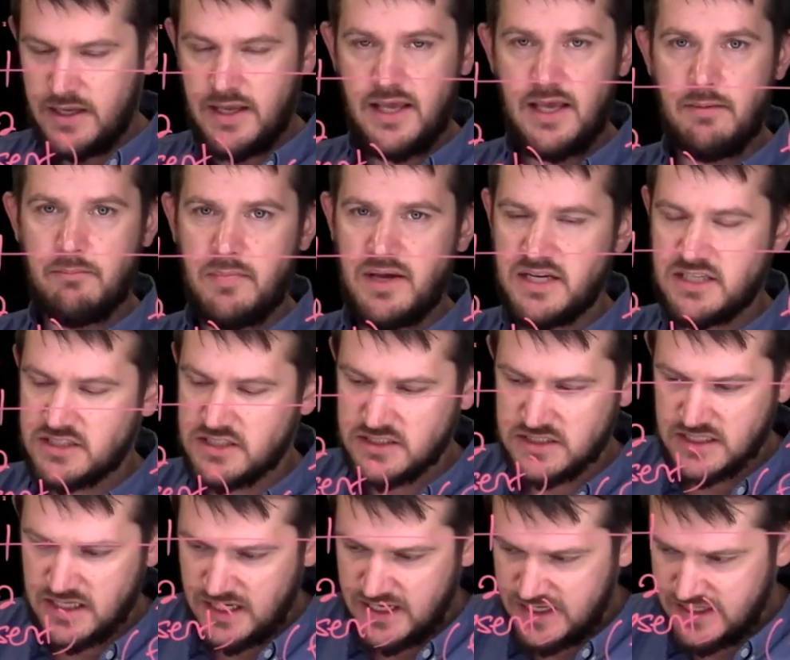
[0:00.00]
it makes
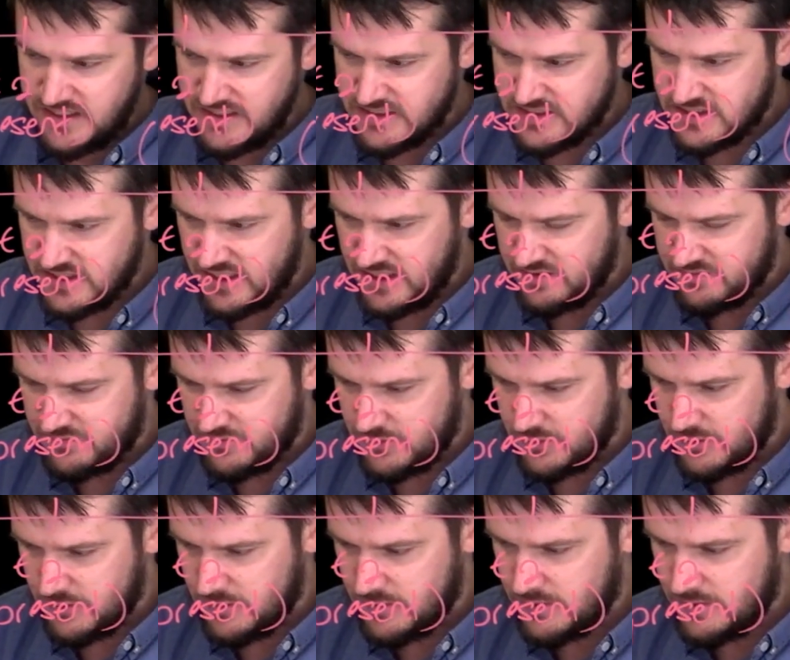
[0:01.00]
society
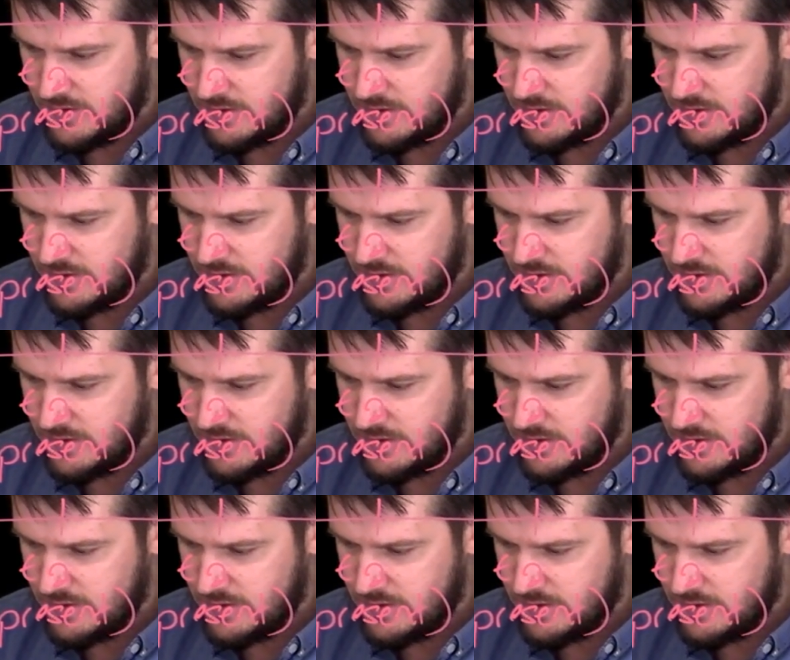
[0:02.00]
safer,